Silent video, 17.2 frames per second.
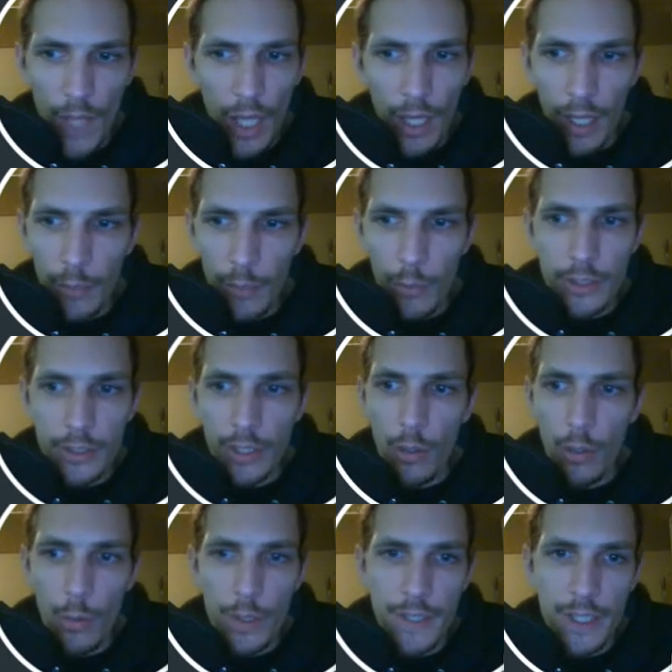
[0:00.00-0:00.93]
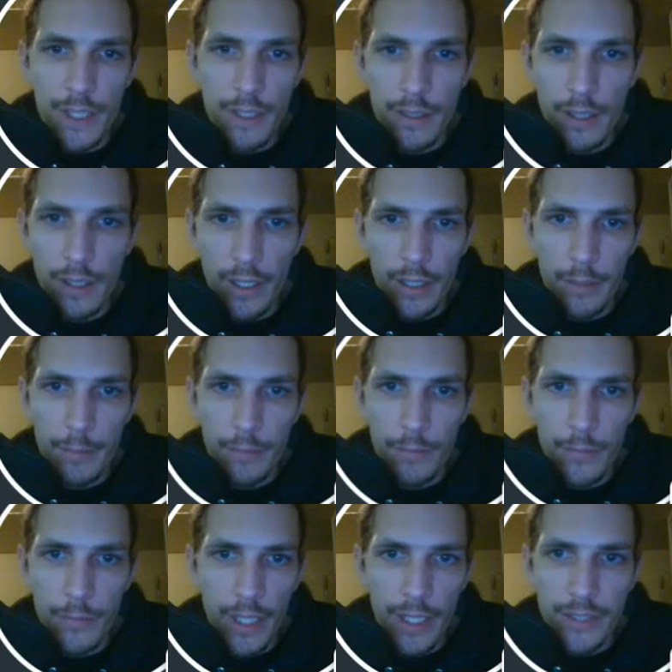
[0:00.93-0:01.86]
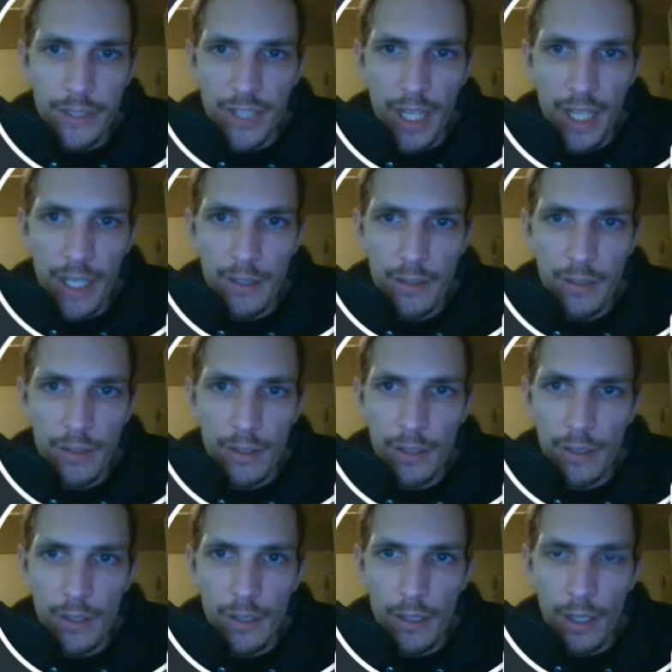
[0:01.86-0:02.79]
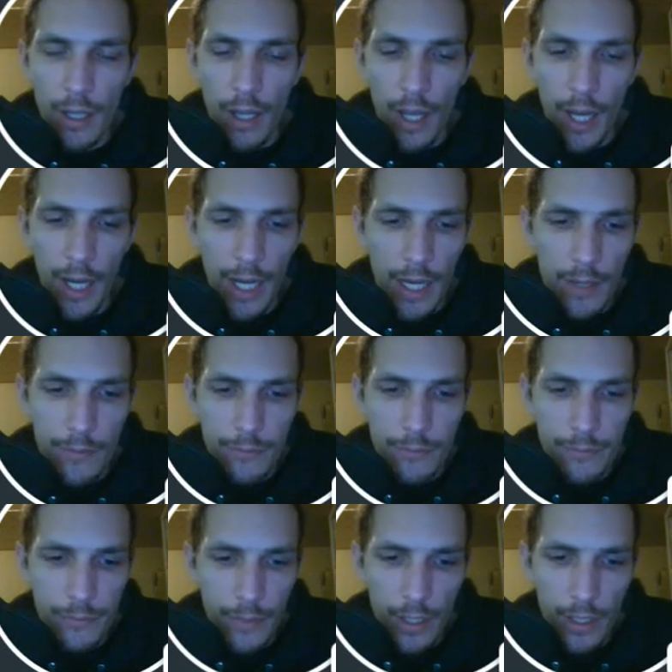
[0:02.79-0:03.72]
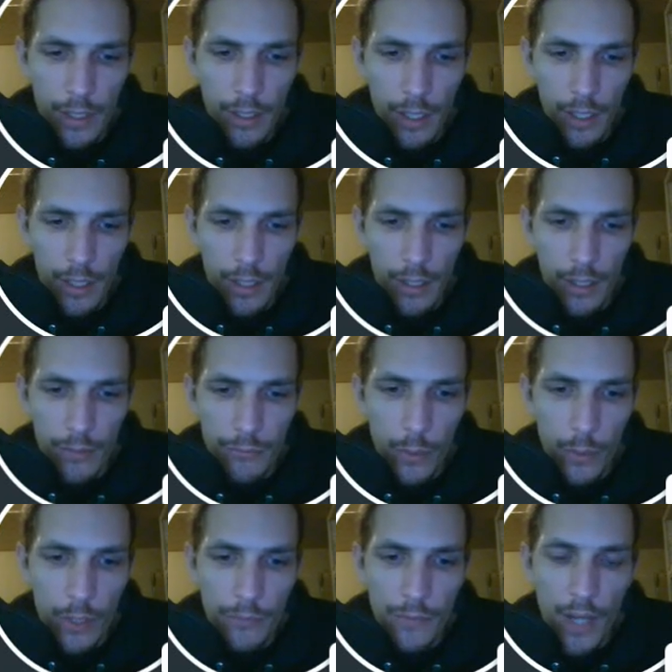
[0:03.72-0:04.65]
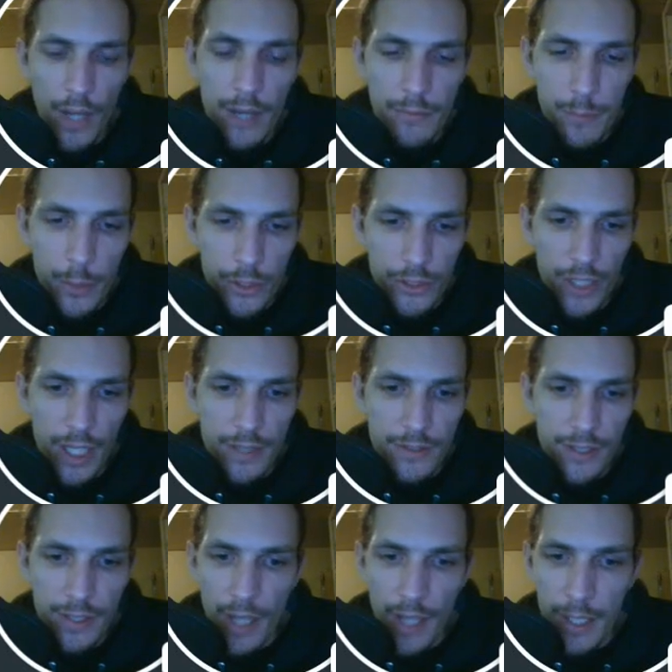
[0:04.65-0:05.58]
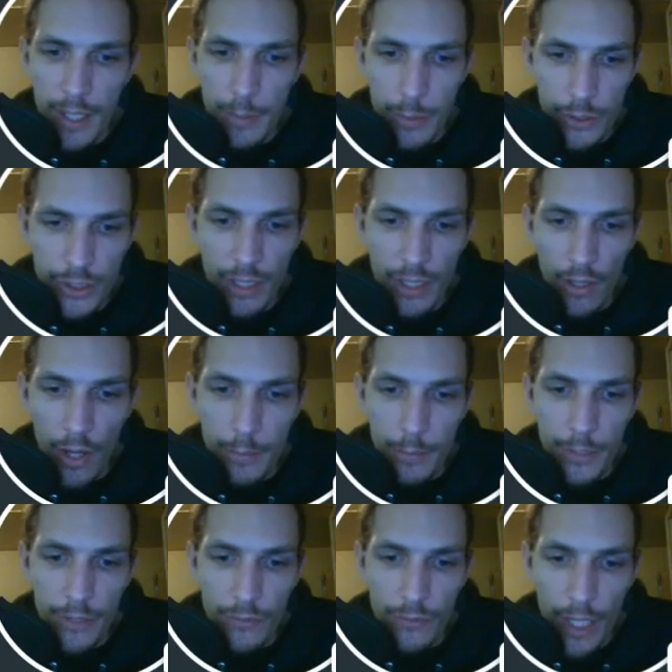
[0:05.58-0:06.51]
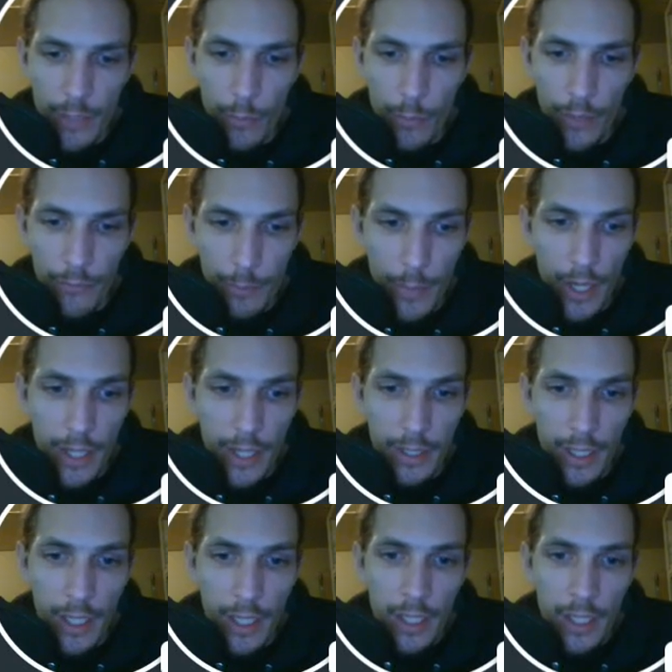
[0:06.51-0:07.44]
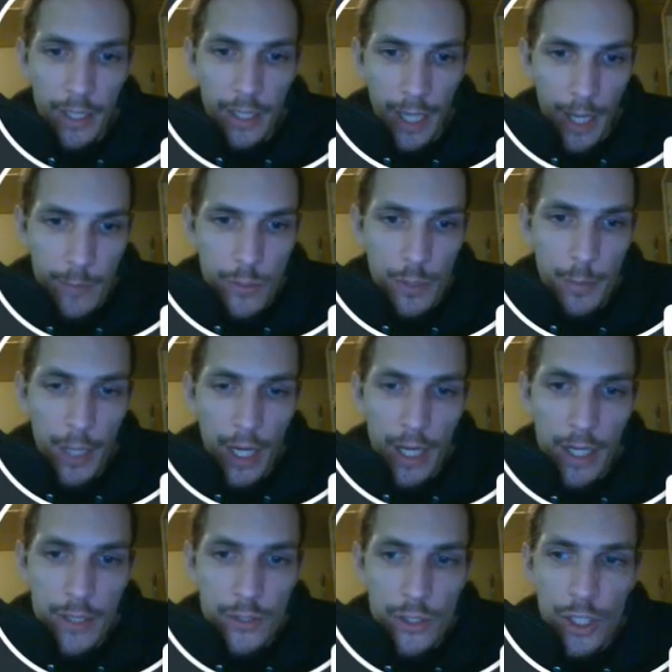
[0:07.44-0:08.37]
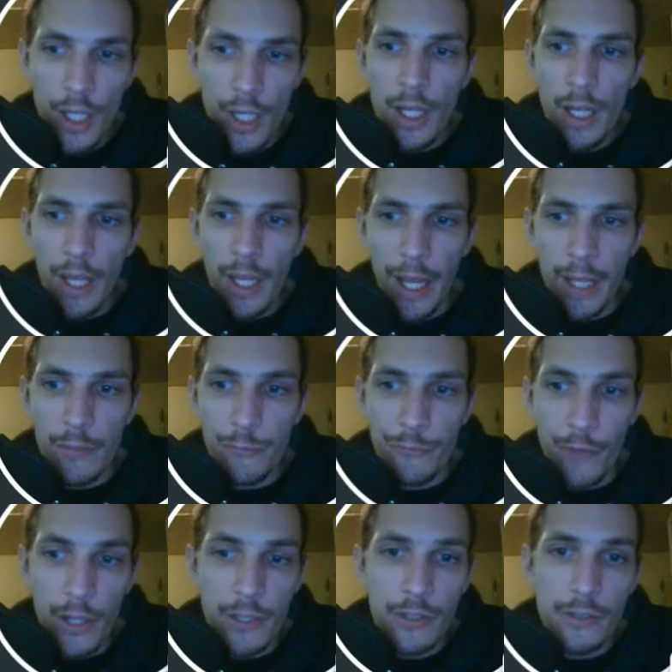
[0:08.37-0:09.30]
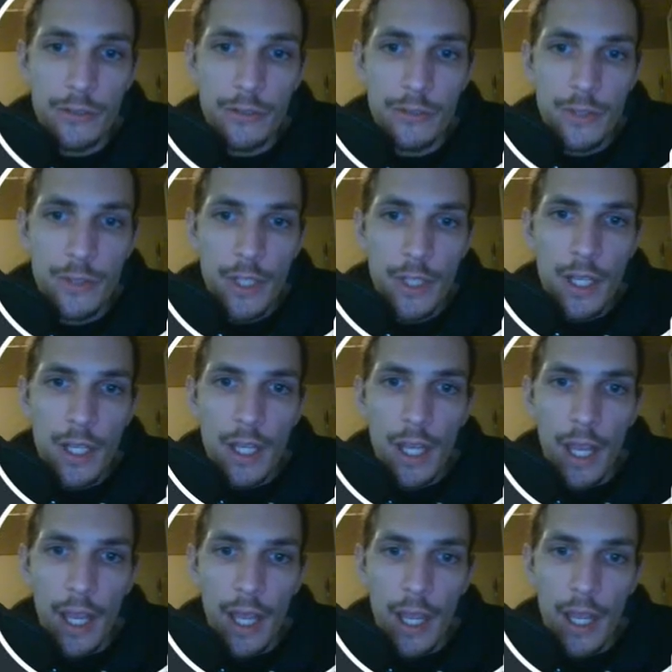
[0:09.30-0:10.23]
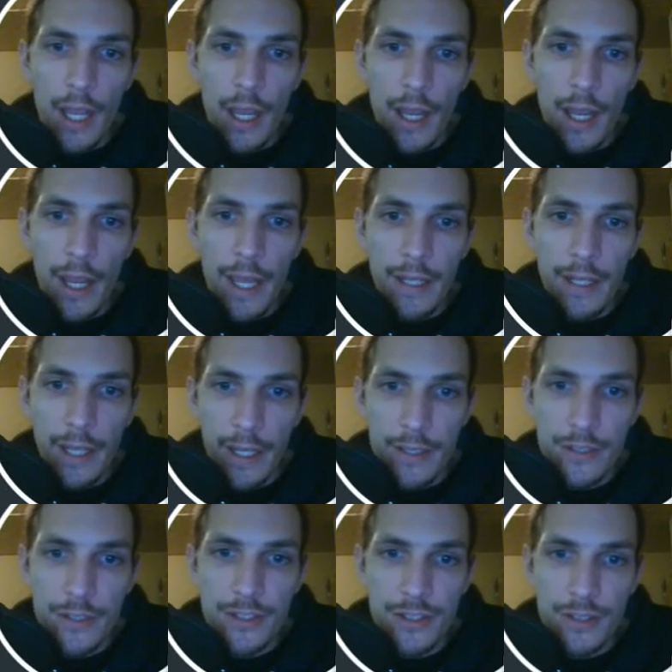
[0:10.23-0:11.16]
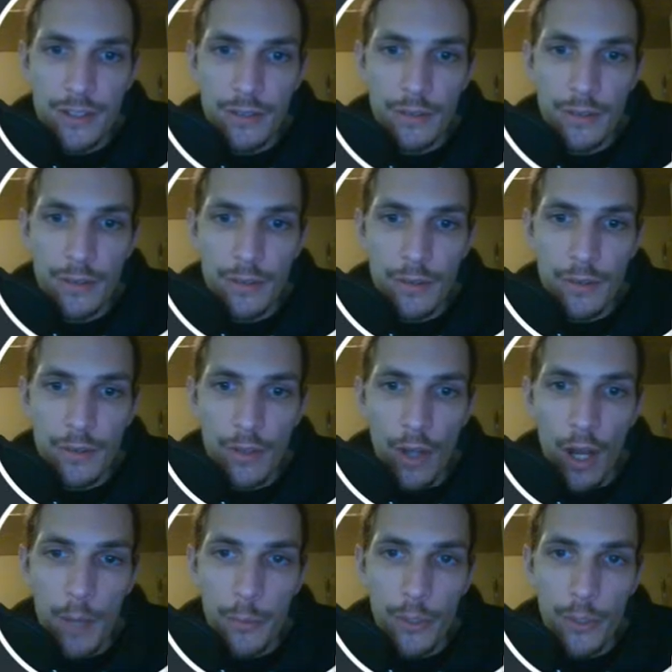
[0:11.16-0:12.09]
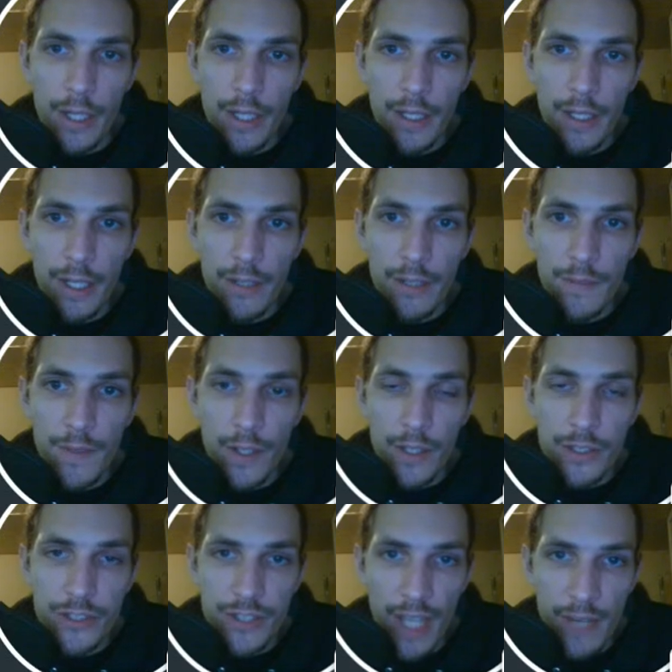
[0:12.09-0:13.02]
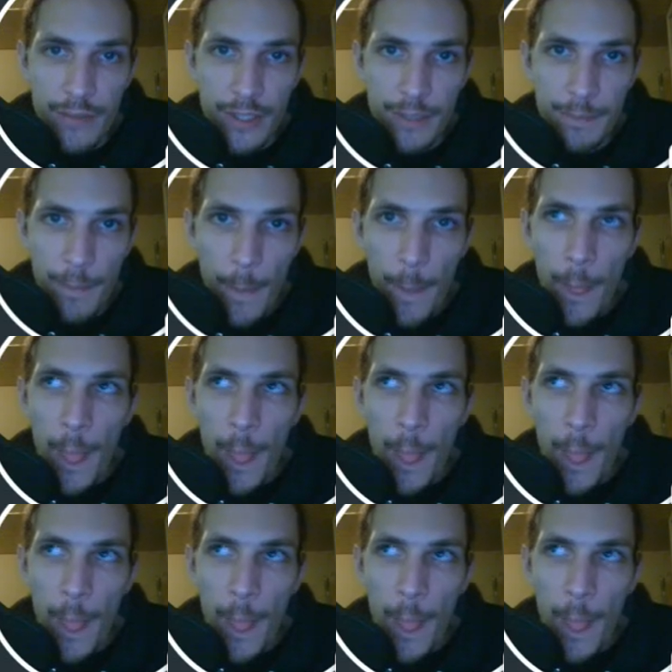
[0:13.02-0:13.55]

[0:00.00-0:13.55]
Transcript: I wouldn't go with it. Like I said, I have a 45% to 90% opt-in rate with my capture page and funnel, and his operated at a 37.